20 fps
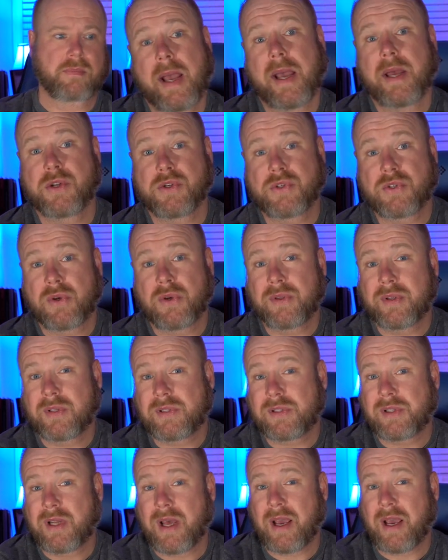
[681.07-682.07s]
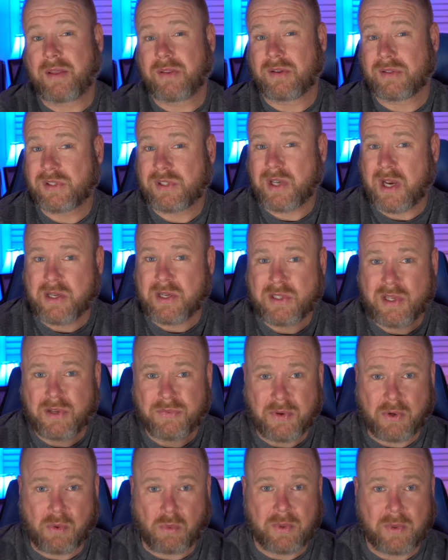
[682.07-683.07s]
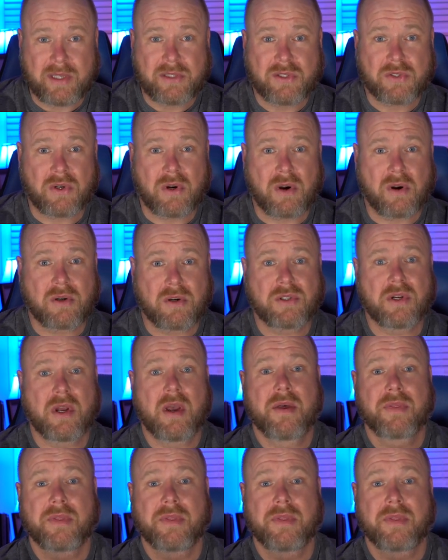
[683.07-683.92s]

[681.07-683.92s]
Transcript: and to this day, the scientific research,